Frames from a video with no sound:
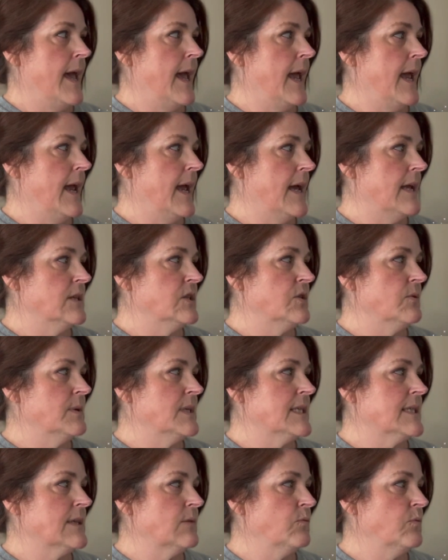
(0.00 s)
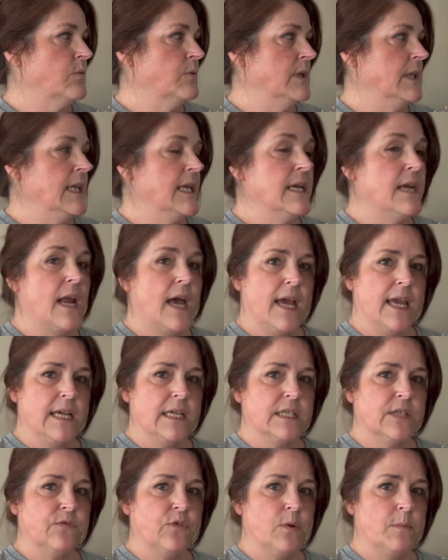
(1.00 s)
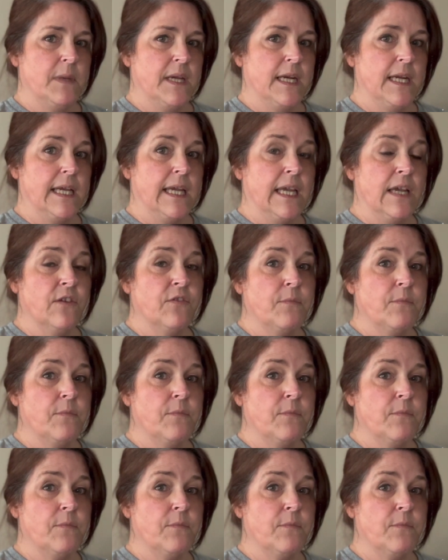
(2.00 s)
And so it's really nice for me to give